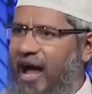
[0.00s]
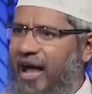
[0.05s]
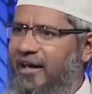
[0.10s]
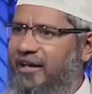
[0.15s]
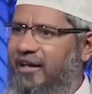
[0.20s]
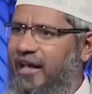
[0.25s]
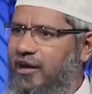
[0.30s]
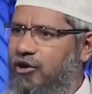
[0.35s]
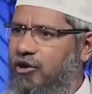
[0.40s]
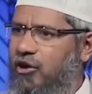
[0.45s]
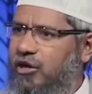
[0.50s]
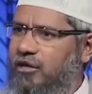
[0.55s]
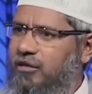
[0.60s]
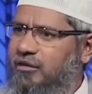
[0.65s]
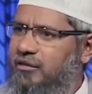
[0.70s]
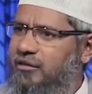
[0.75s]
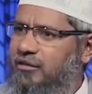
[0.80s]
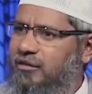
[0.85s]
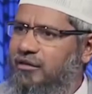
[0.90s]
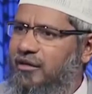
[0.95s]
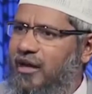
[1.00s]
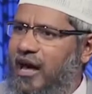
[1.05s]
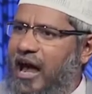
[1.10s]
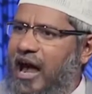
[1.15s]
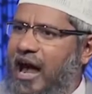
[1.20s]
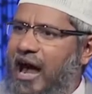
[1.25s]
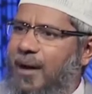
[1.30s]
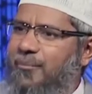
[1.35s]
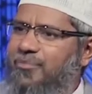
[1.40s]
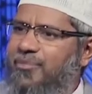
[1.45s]
I cannot
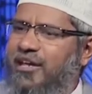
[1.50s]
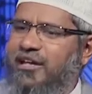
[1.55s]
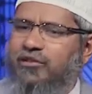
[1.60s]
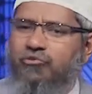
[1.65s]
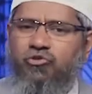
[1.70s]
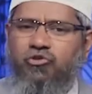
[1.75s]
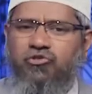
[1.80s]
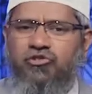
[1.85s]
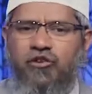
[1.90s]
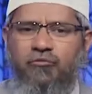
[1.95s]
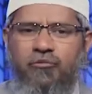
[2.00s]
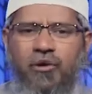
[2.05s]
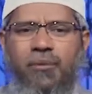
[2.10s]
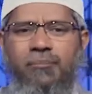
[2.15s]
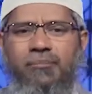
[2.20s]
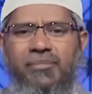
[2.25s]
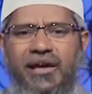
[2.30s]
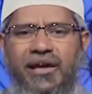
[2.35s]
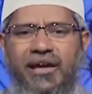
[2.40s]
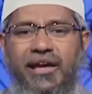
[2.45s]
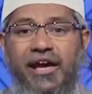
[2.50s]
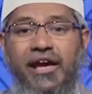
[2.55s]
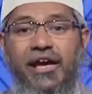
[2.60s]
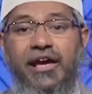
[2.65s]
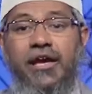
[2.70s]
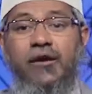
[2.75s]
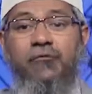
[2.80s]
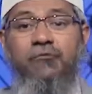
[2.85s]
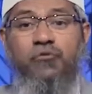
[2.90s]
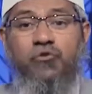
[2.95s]
harm the Hindus of Bombay.
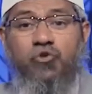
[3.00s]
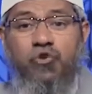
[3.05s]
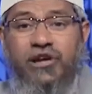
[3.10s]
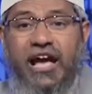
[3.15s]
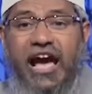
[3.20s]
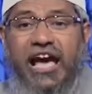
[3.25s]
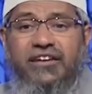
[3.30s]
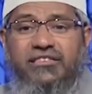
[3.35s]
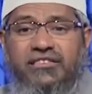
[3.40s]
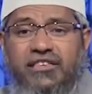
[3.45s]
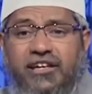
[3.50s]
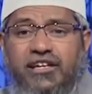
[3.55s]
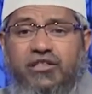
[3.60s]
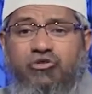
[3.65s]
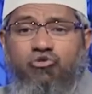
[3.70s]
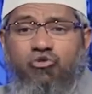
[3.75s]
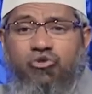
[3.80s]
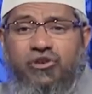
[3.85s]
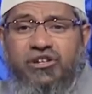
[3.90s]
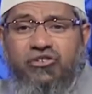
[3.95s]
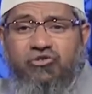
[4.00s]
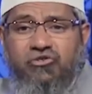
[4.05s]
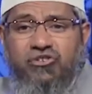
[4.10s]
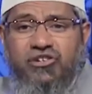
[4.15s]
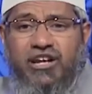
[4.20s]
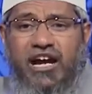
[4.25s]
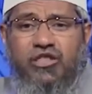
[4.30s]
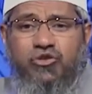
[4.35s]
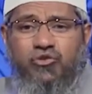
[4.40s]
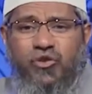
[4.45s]
If you catch the Hindu in
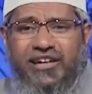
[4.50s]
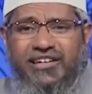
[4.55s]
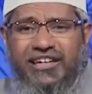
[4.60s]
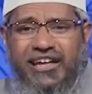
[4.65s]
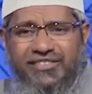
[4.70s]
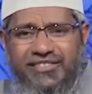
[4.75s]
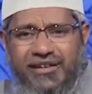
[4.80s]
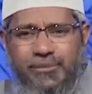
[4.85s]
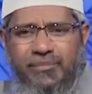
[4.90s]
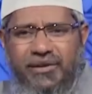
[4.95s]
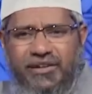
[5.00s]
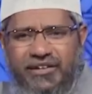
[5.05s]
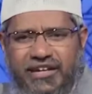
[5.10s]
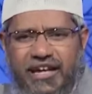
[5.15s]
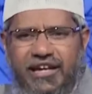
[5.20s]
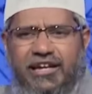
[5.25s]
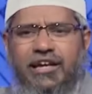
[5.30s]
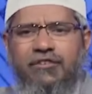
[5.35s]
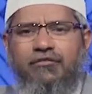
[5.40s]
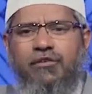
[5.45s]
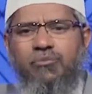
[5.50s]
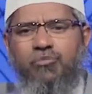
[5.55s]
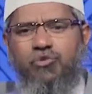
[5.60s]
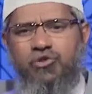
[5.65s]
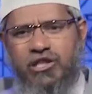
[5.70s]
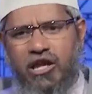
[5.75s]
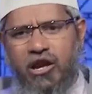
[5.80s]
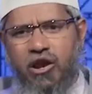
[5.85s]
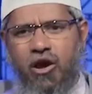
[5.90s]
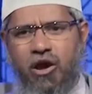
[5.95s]
Gujarat who has done the mistake, give him to
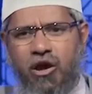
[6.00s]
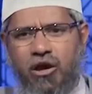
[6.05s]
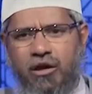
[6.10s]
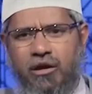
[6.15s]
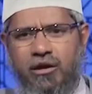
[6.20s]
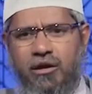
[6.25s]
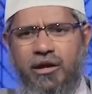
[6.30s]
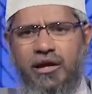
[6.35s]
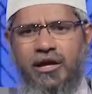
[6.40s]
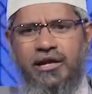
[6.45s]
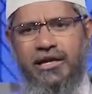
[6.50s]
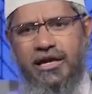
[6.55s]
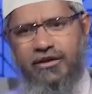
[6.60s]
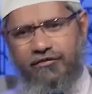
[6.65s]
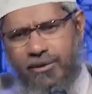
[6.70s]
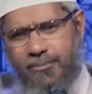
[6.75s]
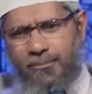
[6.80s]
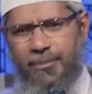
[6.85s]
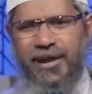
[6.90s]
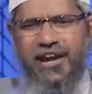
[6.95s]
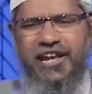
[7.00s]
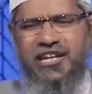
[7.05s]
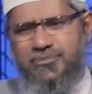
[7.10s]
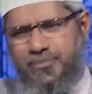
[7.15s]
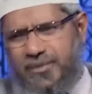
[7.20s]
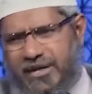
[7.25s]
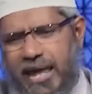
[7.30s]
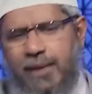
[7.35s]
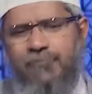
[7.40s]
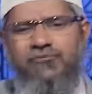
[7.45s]
the law, give him
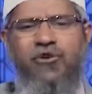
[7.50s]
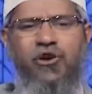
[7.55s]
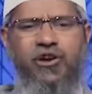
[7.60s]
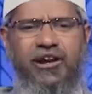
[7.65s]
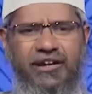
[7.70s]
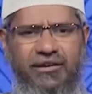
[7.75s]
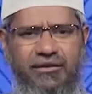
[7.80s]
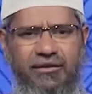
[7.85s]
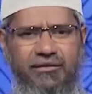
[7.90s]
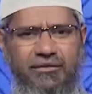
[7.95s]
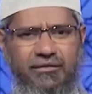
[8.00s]
punishment, I'm for it.